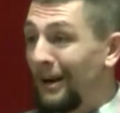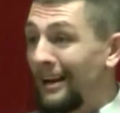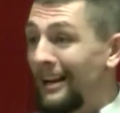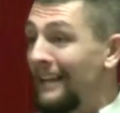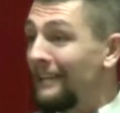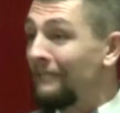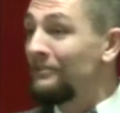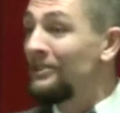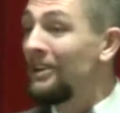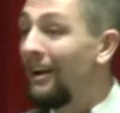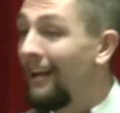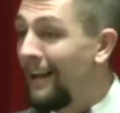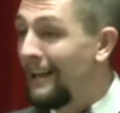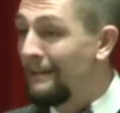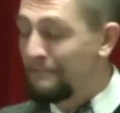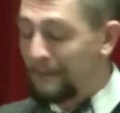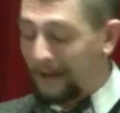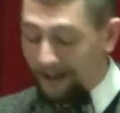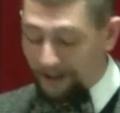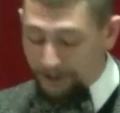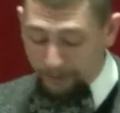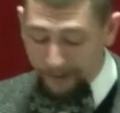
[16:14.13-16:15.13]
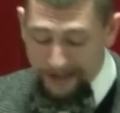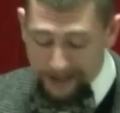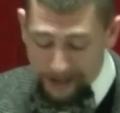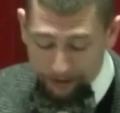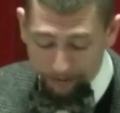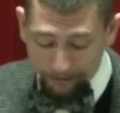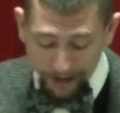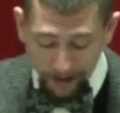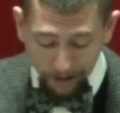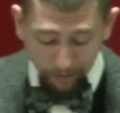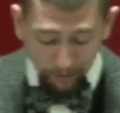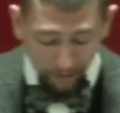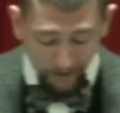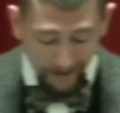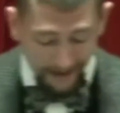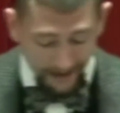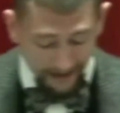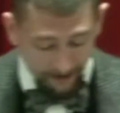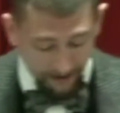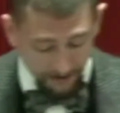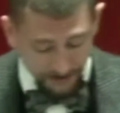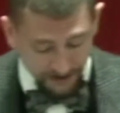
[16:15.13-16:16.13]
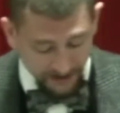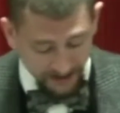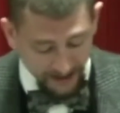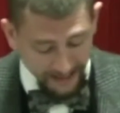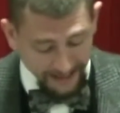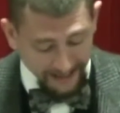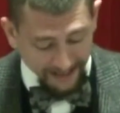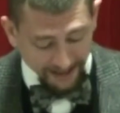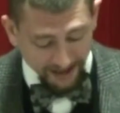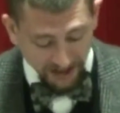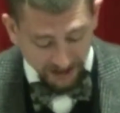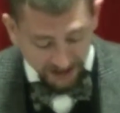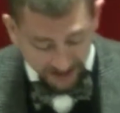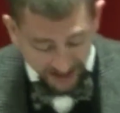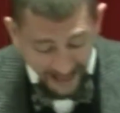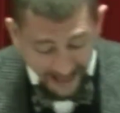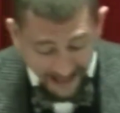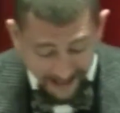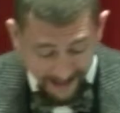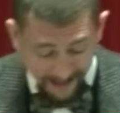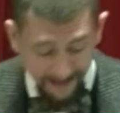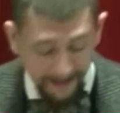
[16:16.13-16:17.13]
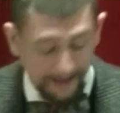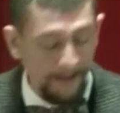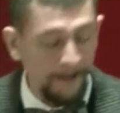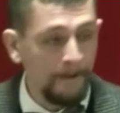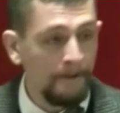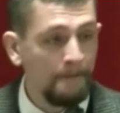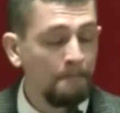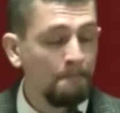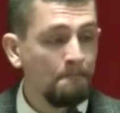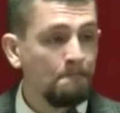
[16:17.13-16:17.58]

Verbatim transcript: we're kind of done because we don't know what else to say.